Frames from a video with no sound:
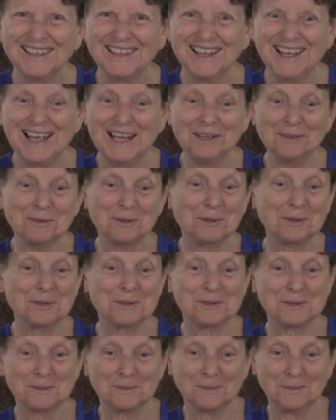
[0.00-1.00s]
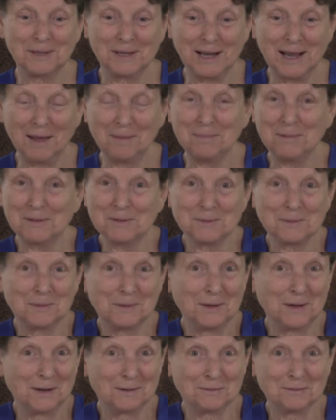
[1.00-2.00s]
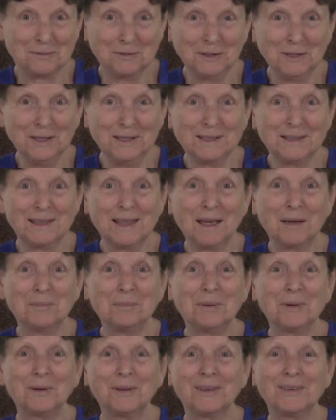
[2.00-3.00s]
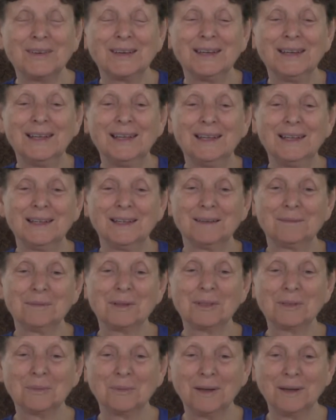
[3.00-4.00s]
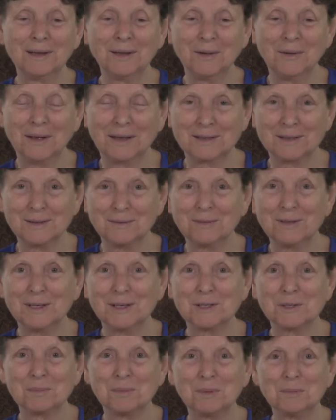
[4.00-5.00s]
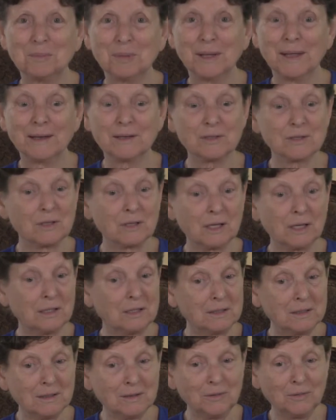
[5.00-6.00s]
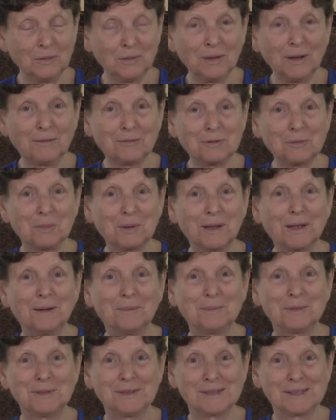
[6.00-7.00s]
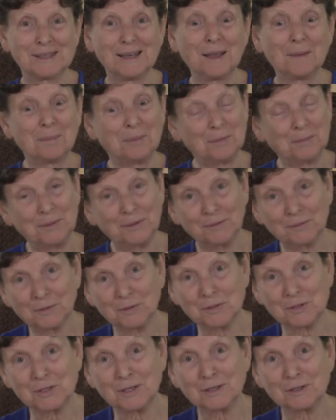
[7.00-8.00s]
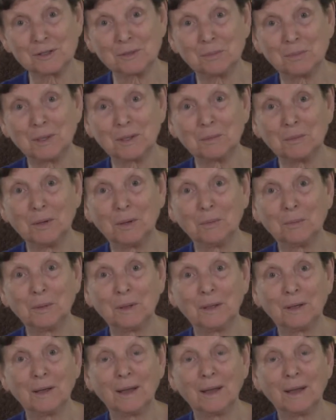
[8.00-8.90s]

And of course, what happens, we're not free at that point, but the radioactivity has been planted. And you don't have to become a disciple, but of course, that's a big moment.